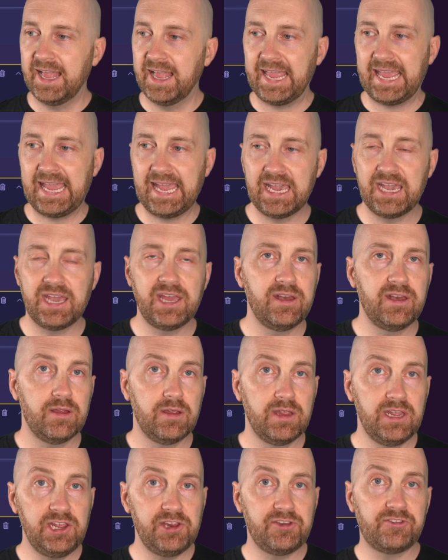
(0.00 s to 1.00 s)
and
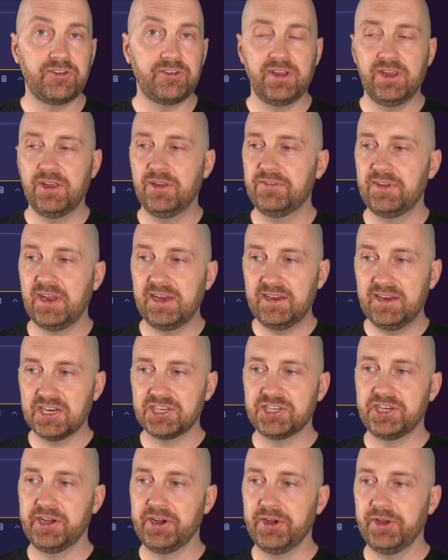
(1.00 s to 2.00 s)
each is a
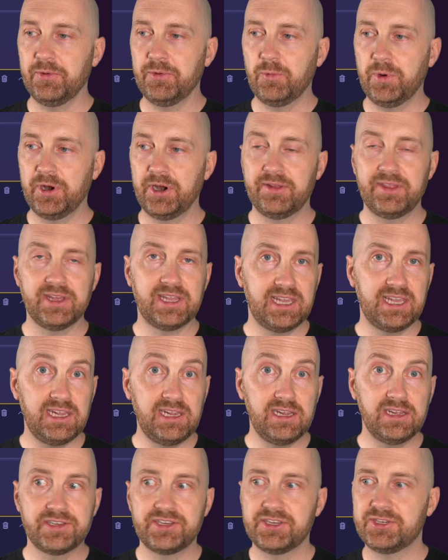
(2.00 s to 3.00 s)
dictionary where the key
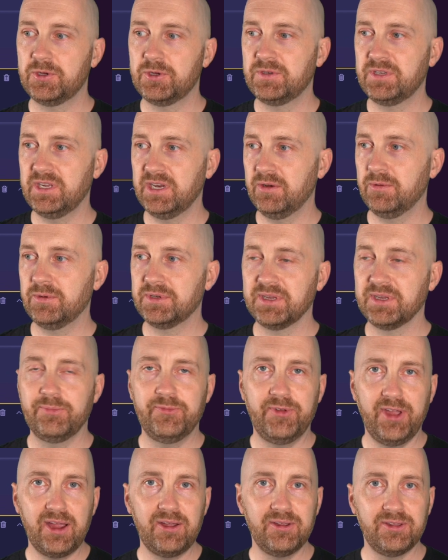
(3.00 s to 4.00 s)
is associated with some
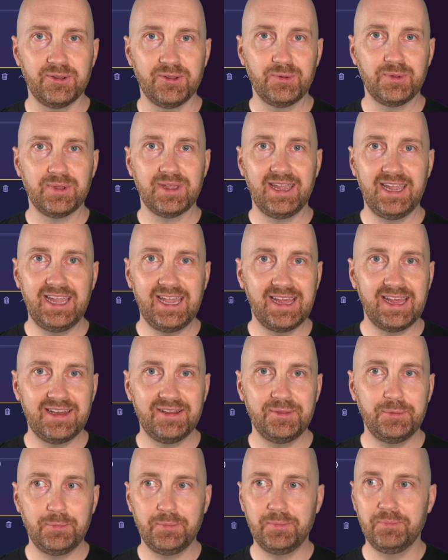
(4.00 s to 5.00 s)
value. And
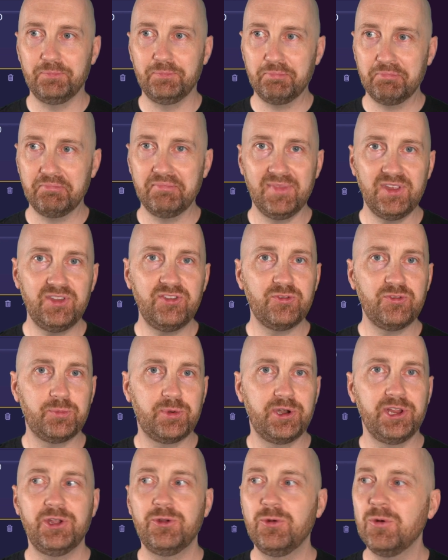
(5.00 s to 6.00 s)
this is
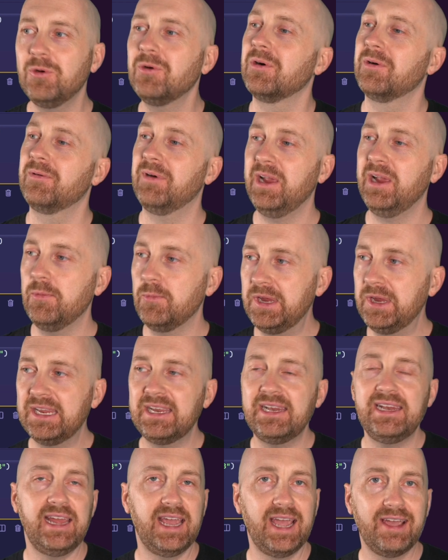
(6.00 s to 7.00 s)
pretty cool, right? We
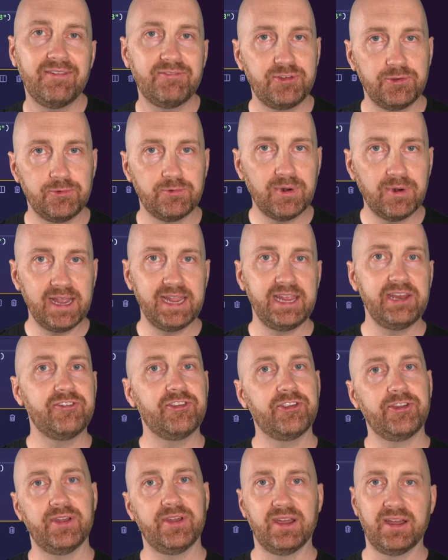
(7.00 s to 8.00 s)
didn't have to write
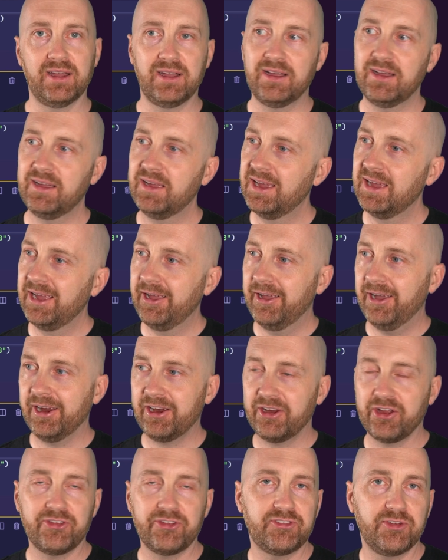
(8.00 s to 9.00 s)
uh, a
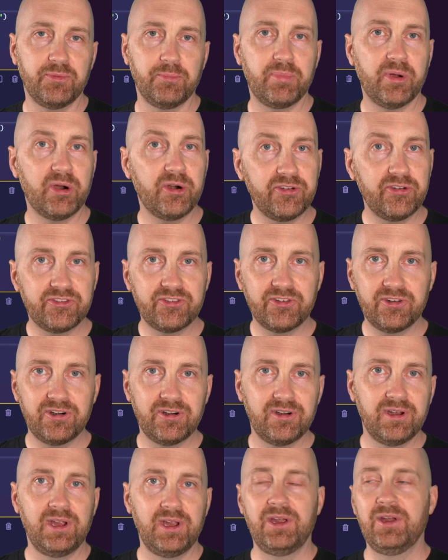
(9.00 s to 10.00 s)
custom
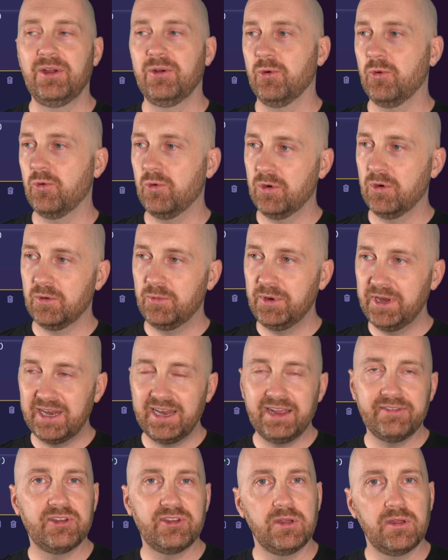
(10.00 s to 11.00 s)
parser or we didn't
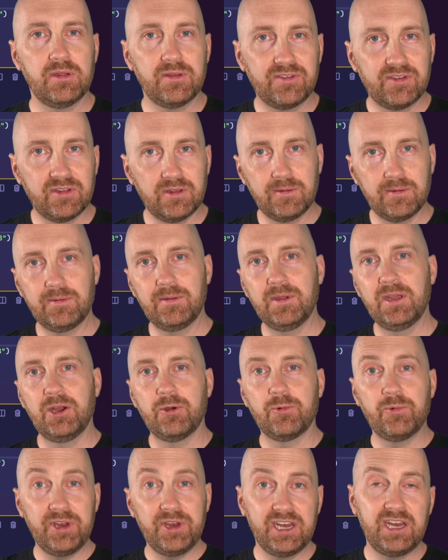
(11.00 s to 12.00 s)
have to, to
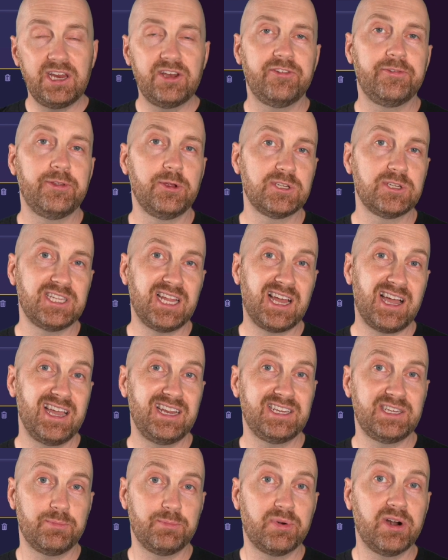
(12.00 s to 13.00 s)
read each of those
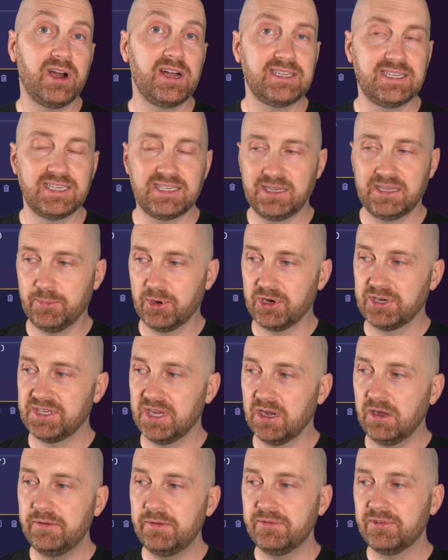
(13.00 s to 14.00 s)
lines and process them
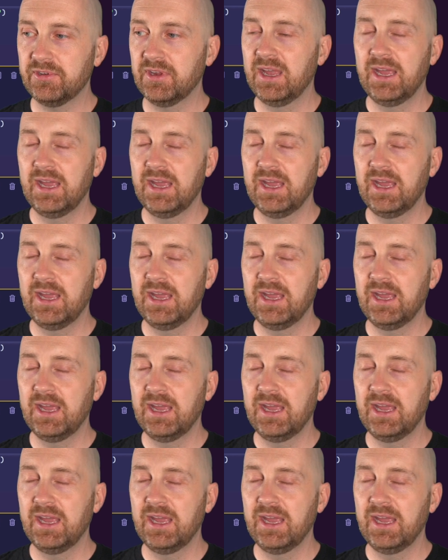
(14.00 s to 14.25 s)
ourselves.